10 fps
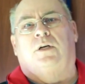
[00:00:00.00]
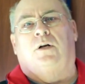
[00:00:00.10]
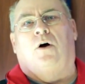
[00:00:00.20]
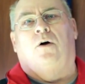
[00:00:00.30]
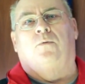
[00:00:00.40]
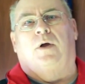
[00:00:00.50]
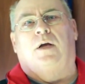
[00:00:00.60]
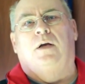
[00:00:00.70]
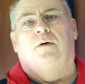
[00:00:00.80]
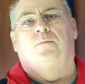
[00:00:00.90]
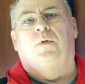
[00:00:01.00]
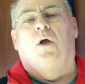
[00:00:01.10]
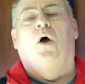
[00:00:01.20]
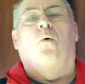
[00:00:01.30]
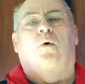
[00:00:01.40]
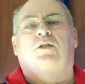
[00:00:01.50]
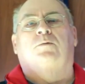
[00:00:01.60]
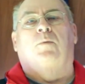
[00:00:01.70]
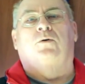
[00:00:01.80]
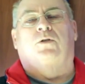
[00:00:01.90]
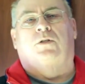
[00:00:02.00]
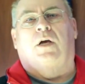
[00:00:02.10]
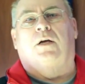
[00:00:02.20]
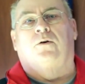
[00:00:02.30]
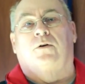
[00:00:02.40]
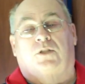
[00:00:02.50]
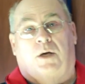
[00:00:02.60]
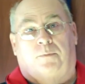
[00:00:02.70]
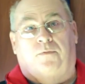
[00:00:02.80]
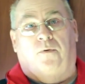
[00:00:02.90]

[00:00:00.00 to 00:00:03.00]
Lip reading: in our rig. One smoke detector is up